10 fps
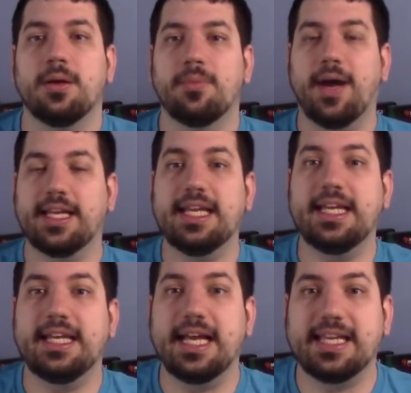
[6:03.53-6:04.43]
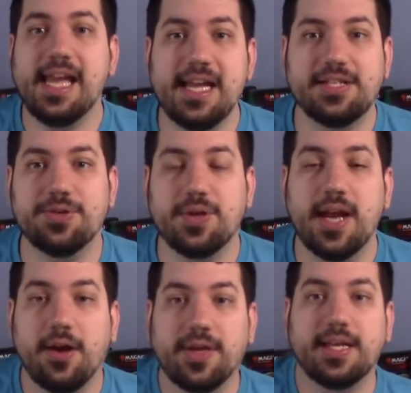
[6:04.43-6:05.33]
by getting gates, you can
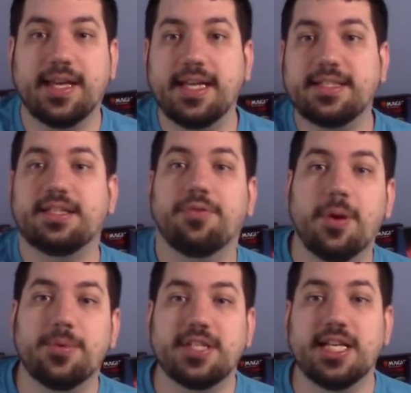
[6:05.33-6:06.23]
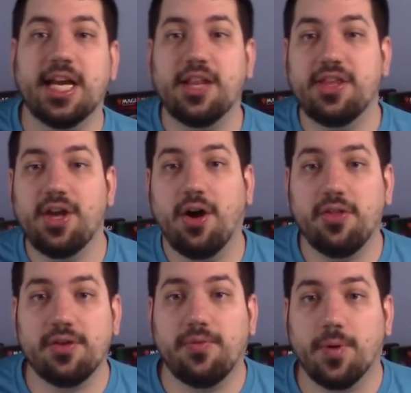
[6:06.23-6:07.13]
now get gates that represent the
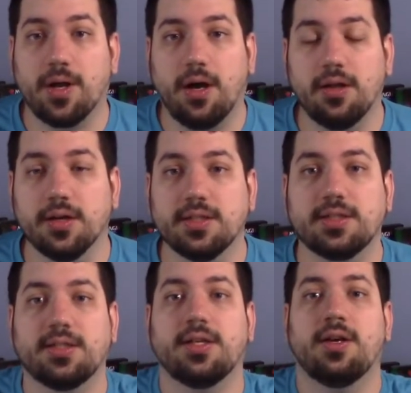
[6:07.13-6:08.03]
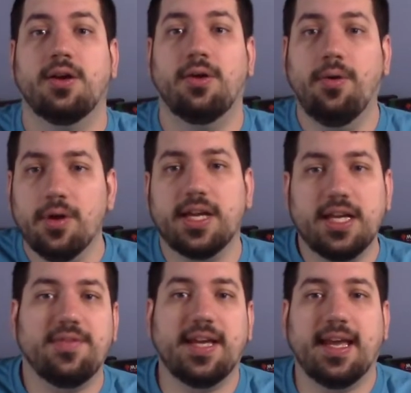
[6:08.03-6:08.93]
other 4 colors, or you can
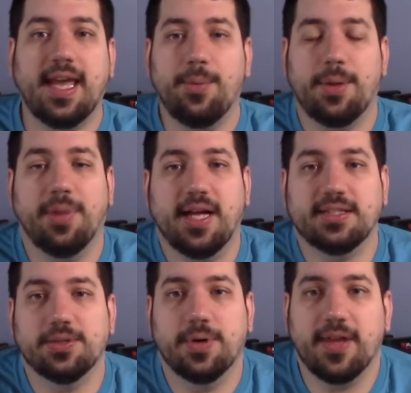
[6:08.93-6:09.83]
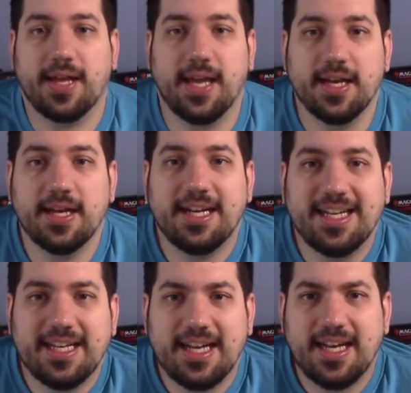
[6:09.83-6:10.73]
even get Gateway Plaza, the one that can
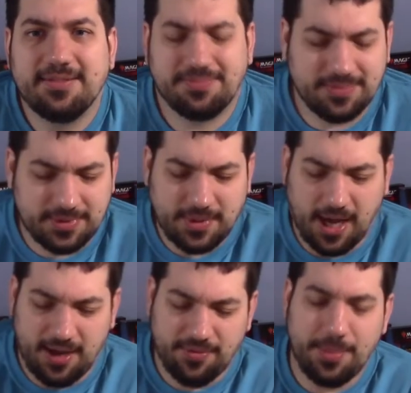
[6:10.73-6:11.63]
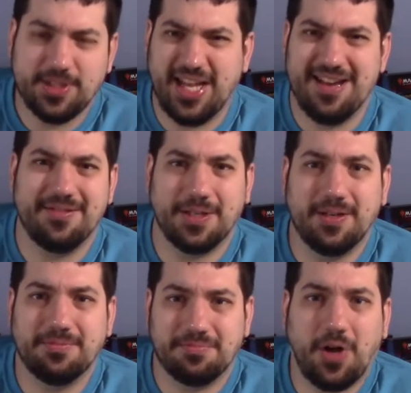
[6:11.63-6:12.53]
represent
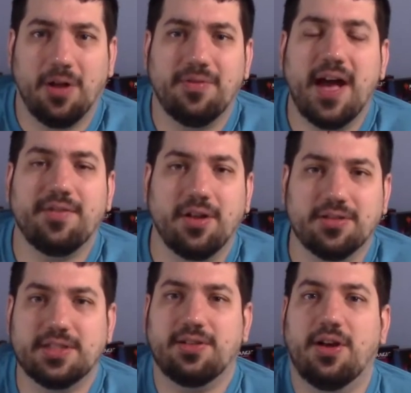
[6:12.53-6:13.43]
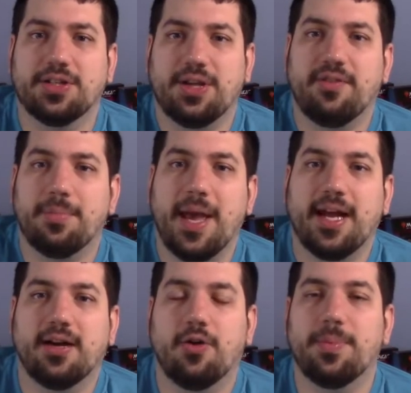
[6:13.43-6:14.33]
all 5 colors as long as you have a
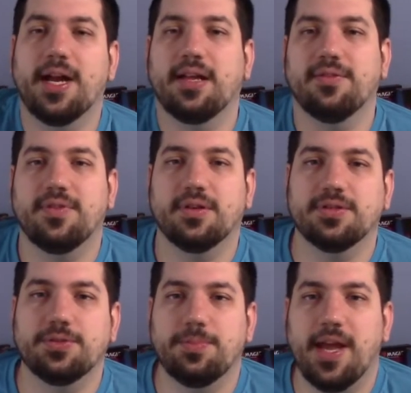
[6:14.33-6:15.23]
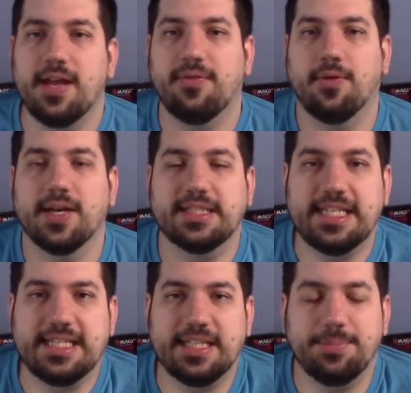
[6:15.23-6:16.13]
mana open on the field to pay for its
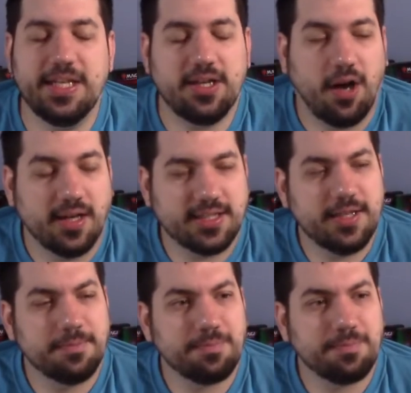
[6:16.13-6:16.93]
ETB cost.